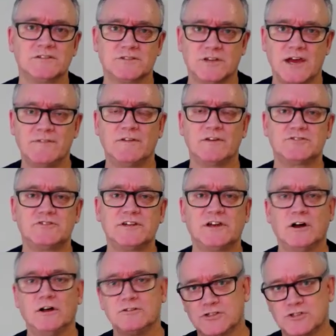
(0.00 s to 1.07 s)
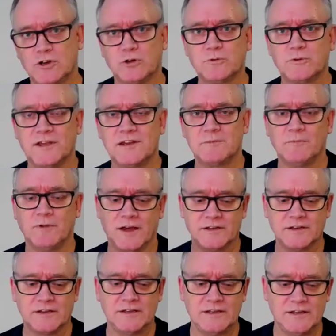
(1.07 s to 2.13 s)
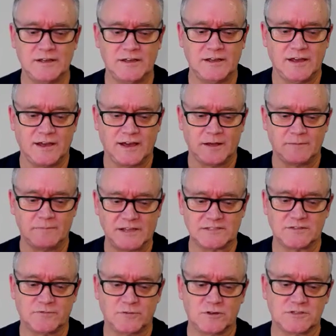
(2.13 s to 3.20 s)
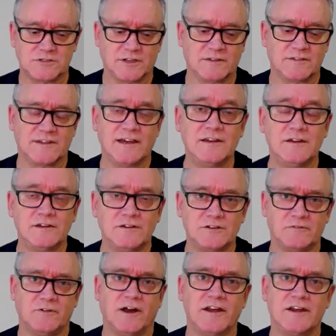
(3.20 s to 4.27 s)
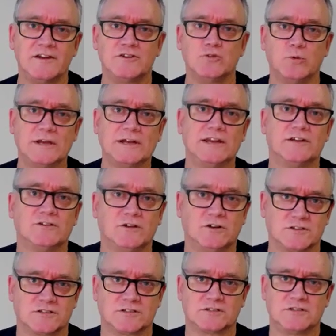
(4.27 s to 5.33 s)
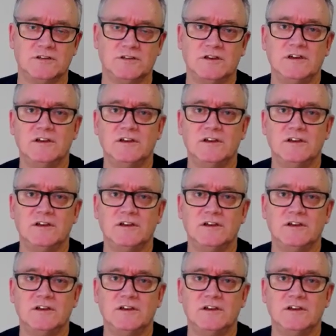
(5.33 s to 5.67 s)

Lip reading: So you have those 3 goals, you start with the end in mind, and that's the first thing. Then divide it into weekly tasks.